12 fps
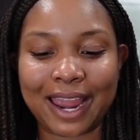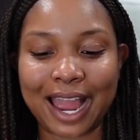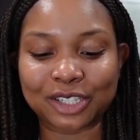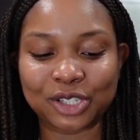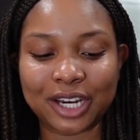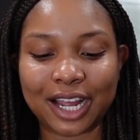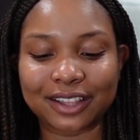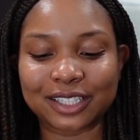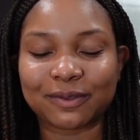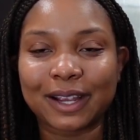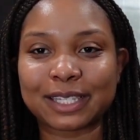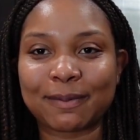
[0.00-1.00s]
I actually got
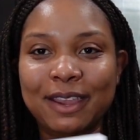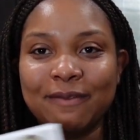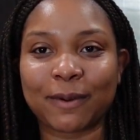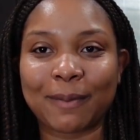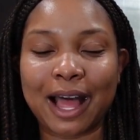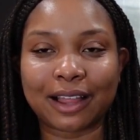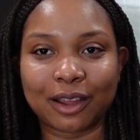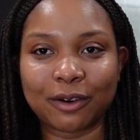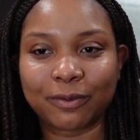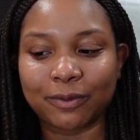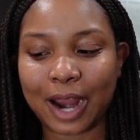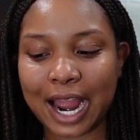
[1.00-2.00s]
this recipe from
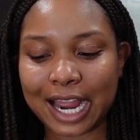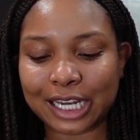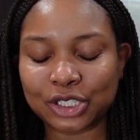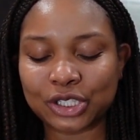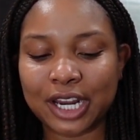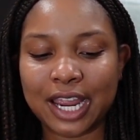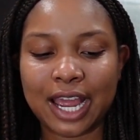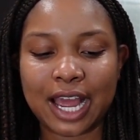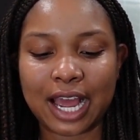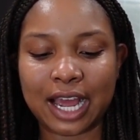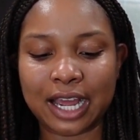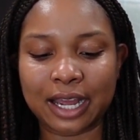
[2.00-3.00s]
HelloFresh
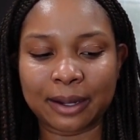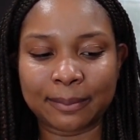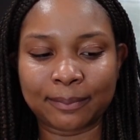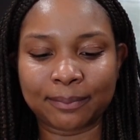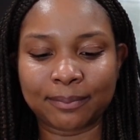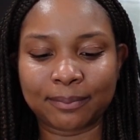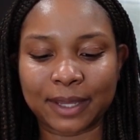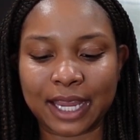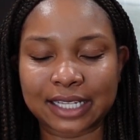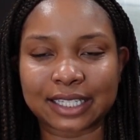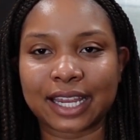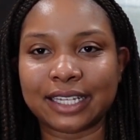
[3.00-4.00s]
um,
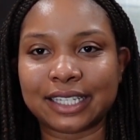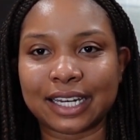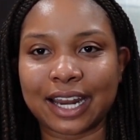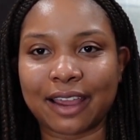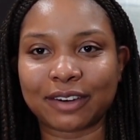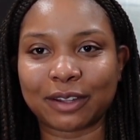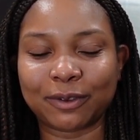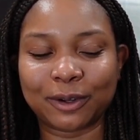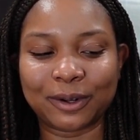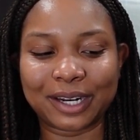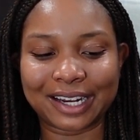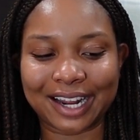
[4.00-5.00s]
because I didn't have any
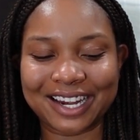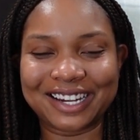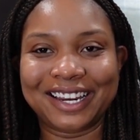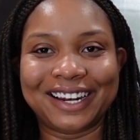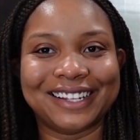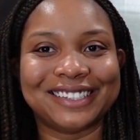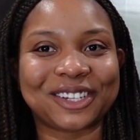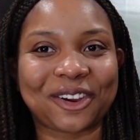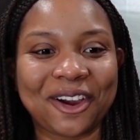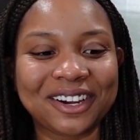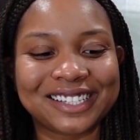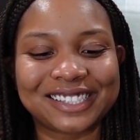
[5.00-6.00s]
food and I needed to
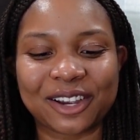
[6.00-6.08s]
cook.